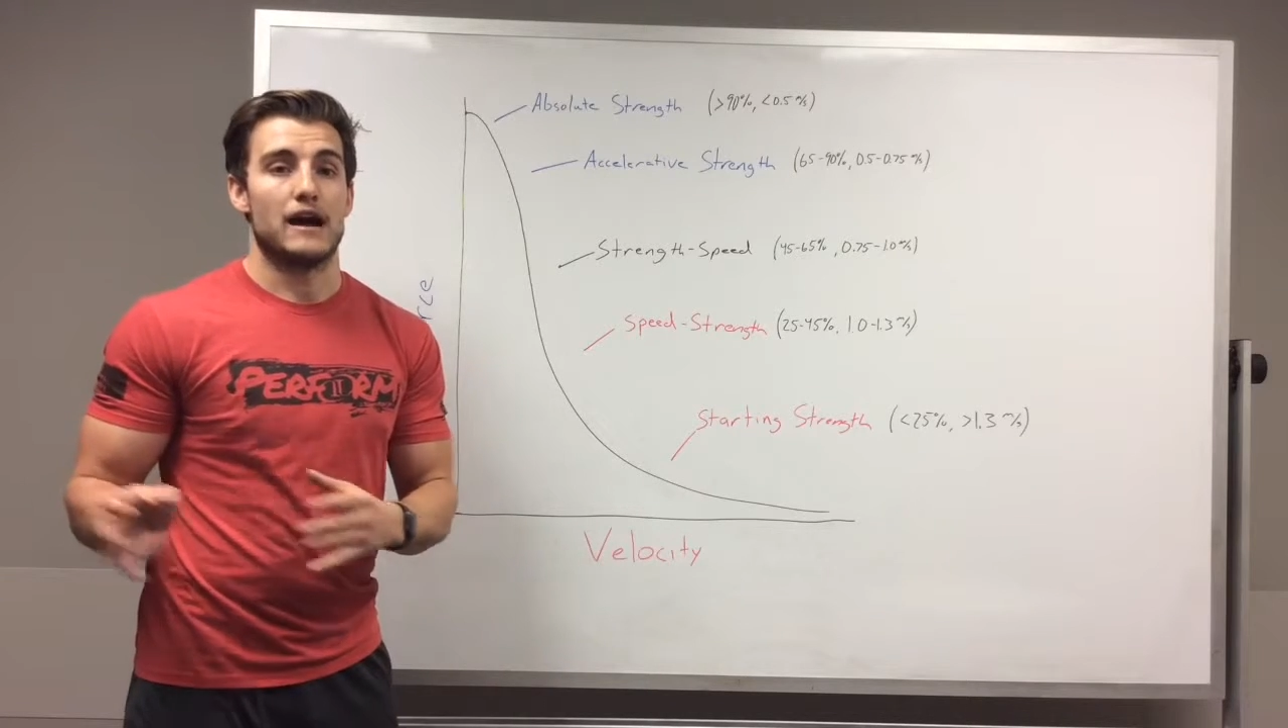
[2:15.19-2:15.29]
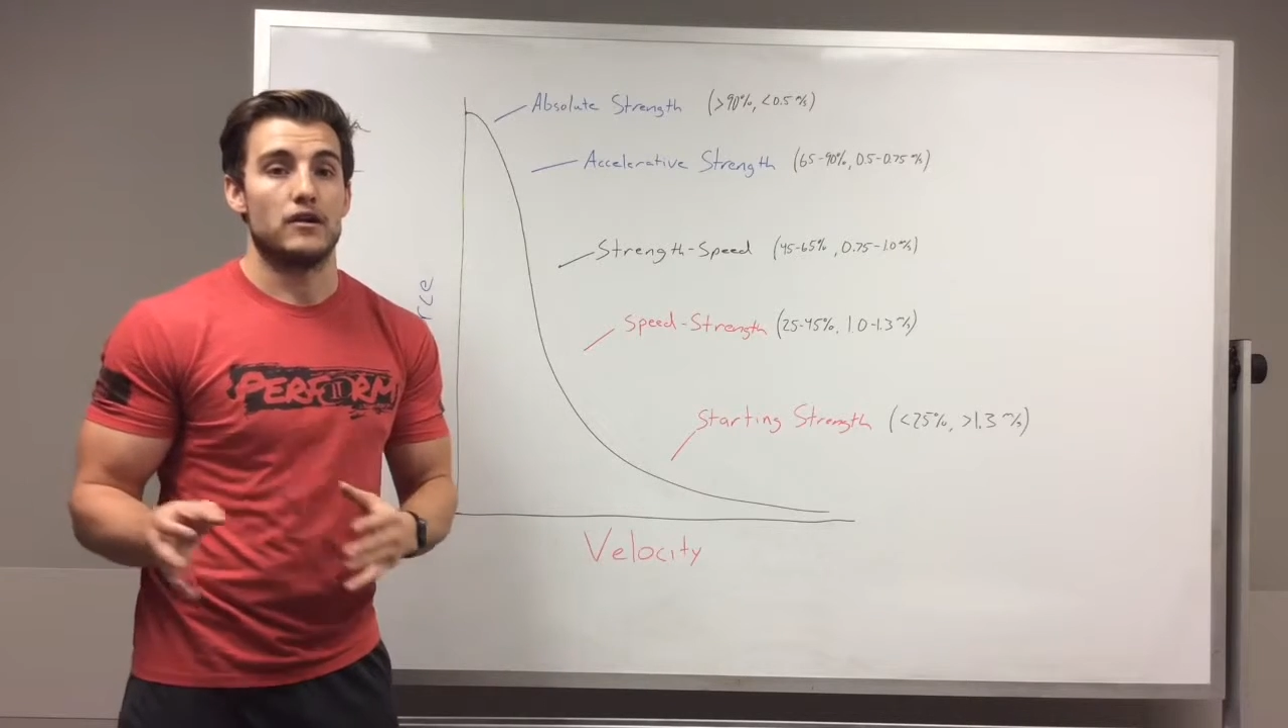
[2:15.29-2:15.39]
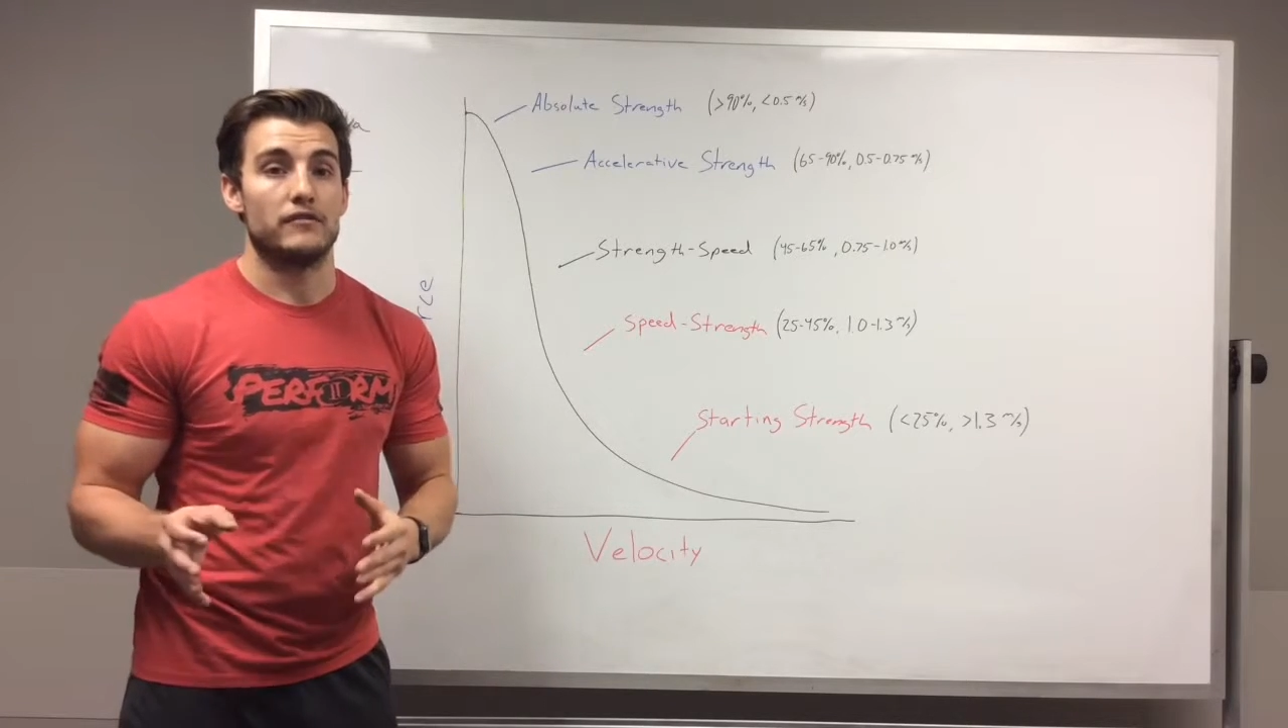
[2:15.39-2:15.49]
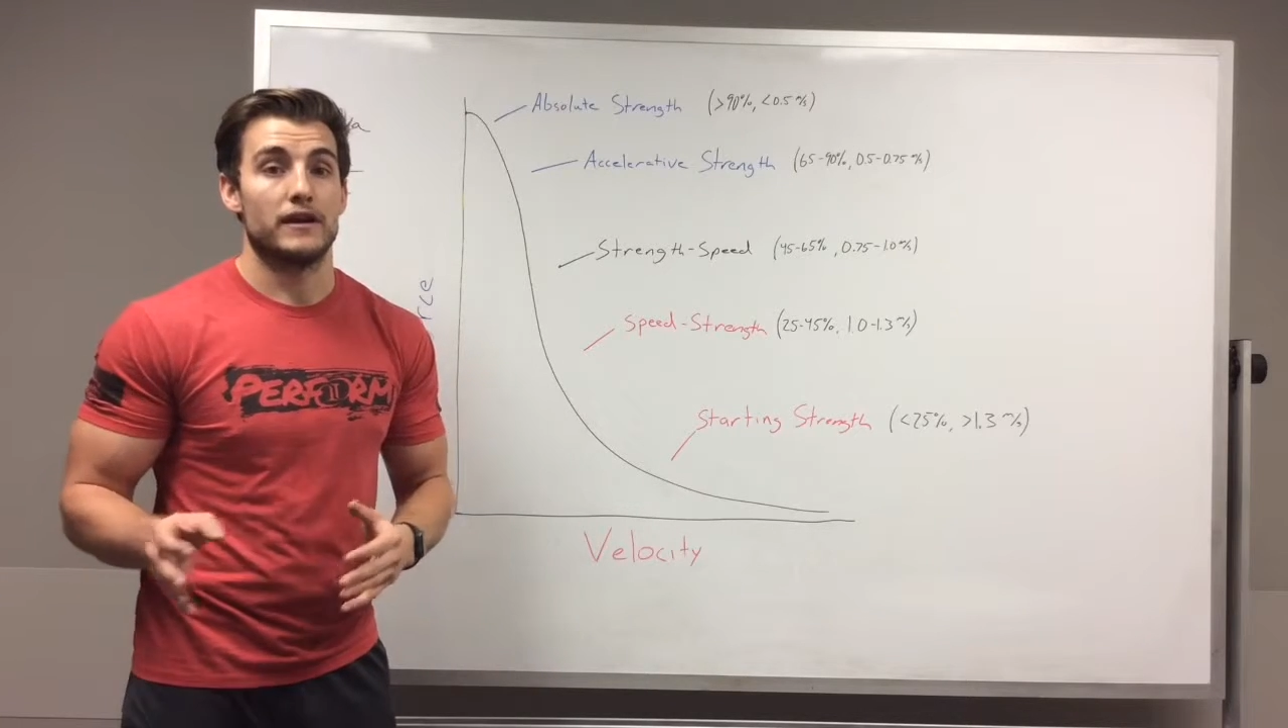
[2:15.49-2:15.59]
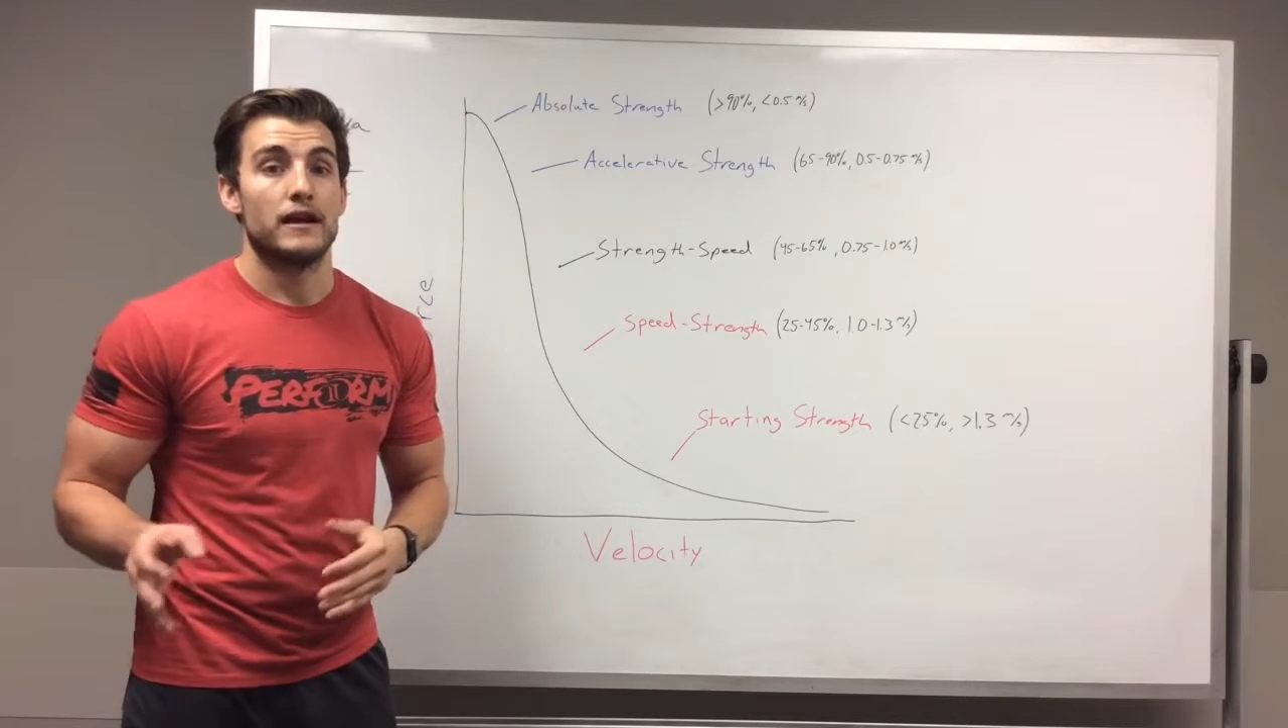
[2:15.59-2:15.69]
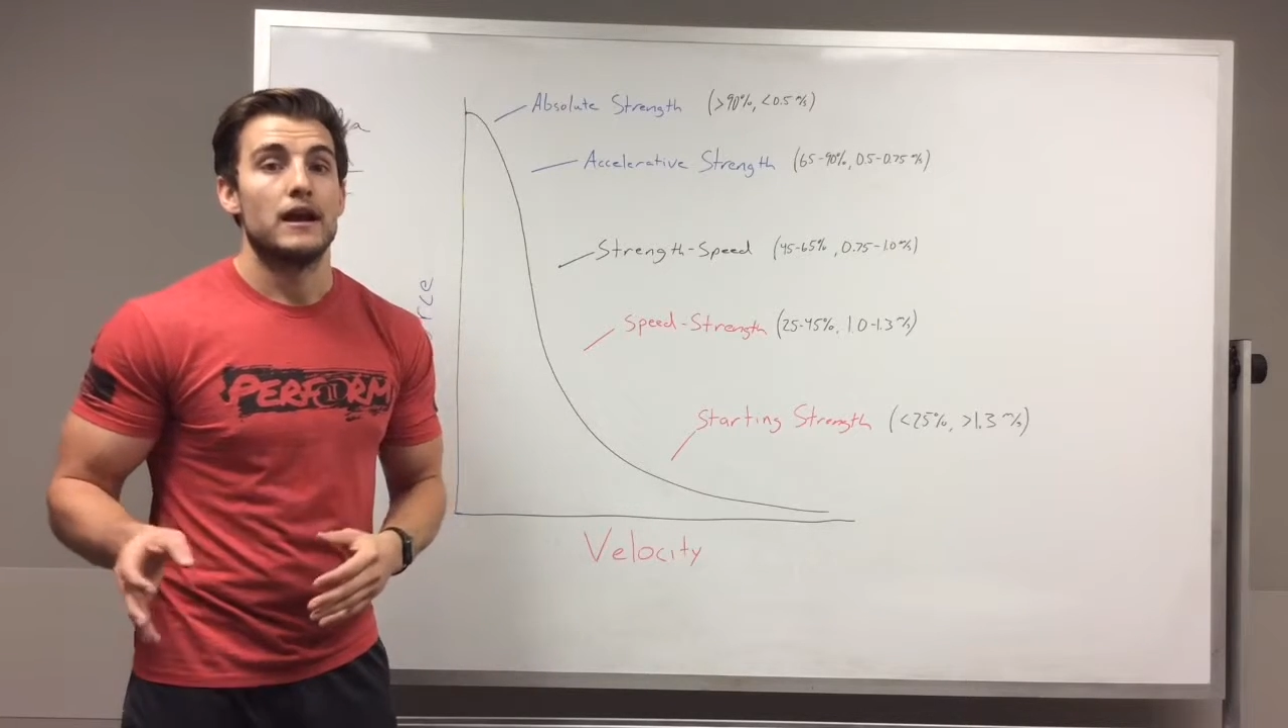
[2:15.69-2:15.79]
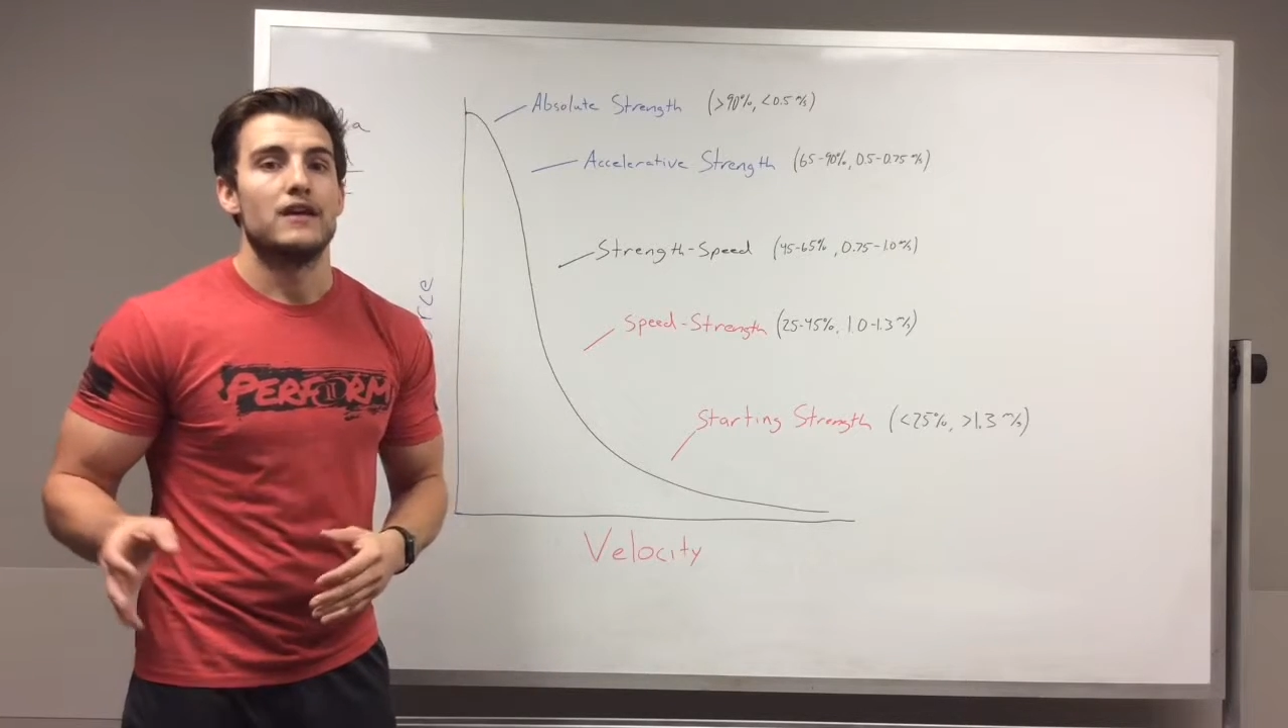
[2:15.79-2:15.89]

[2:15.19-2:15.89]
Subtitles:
out of it